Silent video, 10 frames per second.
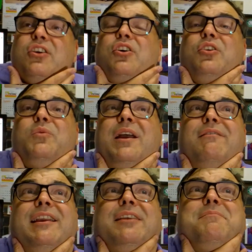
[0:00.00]
Who do I
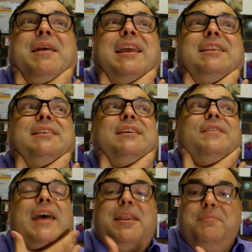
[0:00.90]
recommend
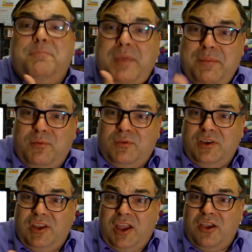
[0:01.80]
that people
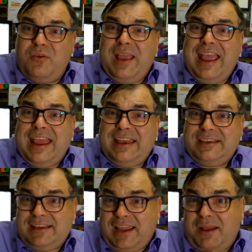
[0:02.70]
can go
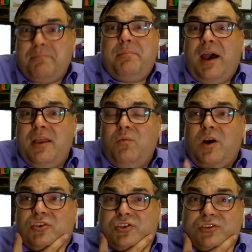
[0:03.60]
and buy
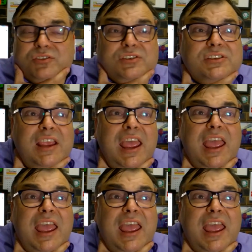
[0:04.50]
watches?